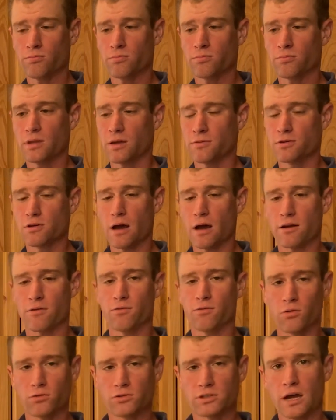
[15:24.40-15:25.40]
if you had a
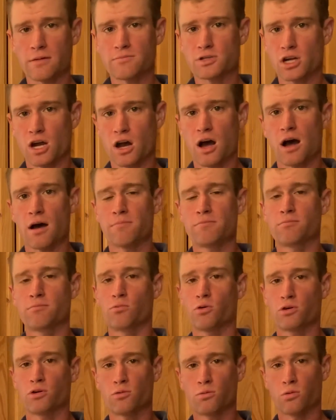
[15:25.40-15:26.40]
full-time job
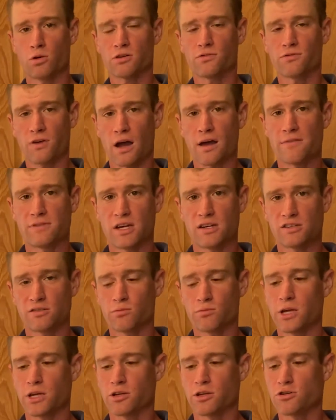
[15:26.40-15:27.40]
where you worked 5 days a
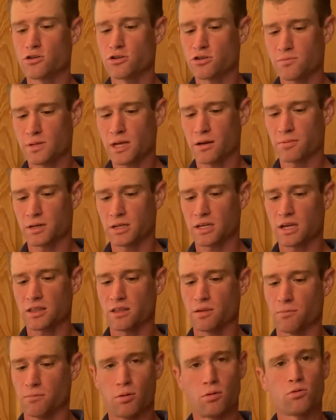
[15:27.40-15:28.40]
week, you should be able to get
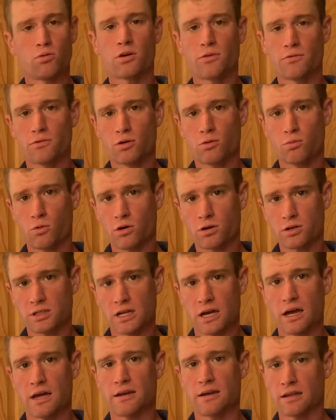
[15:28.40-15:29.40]
the bulk of your work
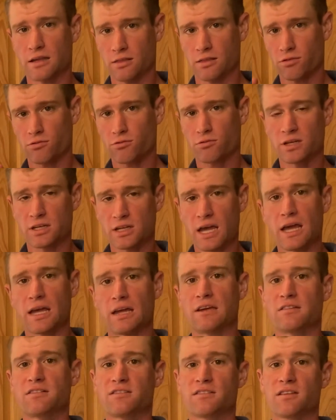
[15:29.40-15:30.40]
done in 3
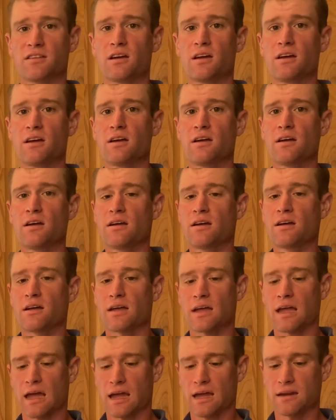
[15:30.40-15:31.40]
days.
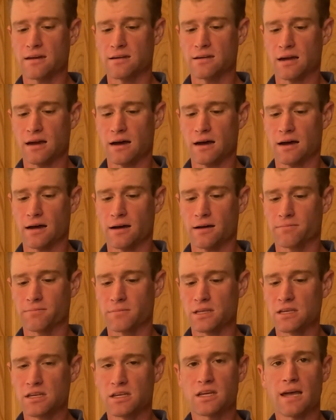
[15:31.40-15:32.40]
And
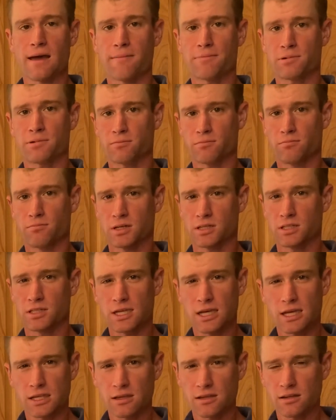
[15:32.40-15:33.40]
he kept
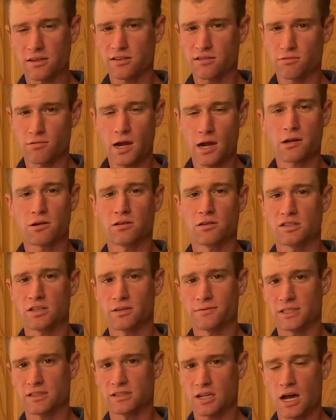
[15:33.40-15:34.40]
meticulous records of
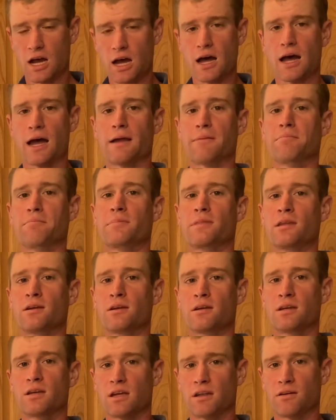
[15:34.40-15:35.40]
his time
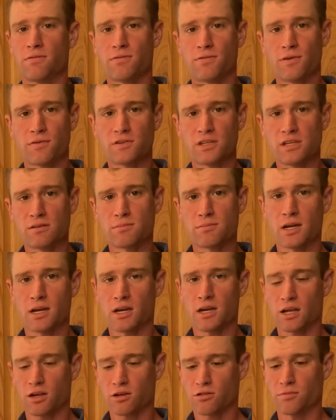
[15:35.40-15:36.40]
in 15-minute
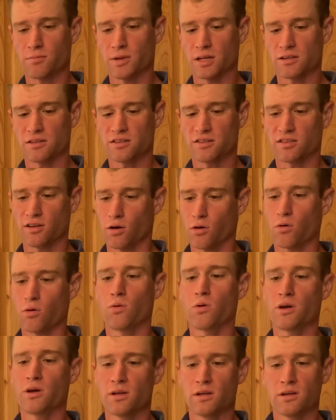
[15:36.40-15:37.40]
increments.
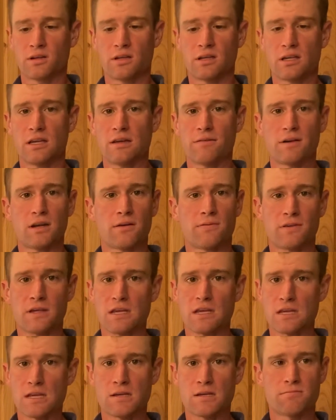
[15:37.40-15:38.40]
So even if
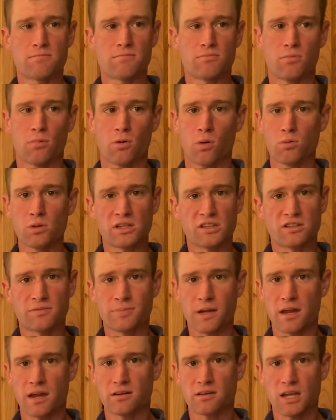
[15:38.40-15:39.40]
he only
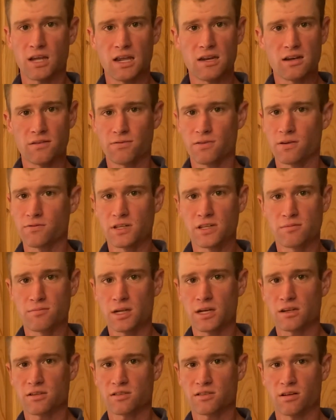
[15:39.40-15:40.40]
spent 10 to 15
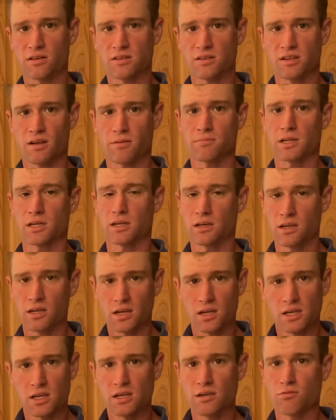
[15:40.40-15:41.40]
minutes on something,
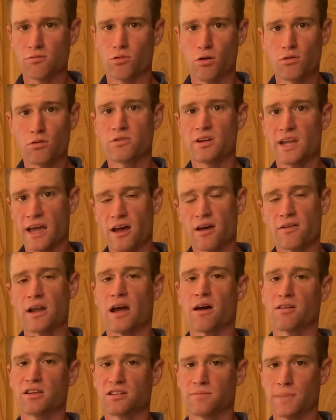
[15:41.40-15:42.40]
he wrote down
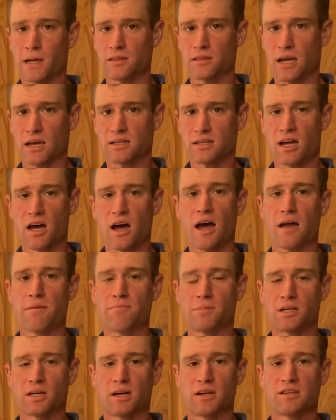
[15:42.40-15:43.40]
how he spent that time,
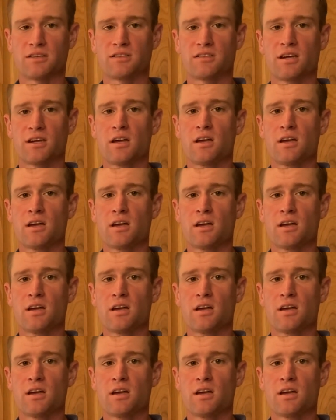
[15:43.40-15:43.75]
because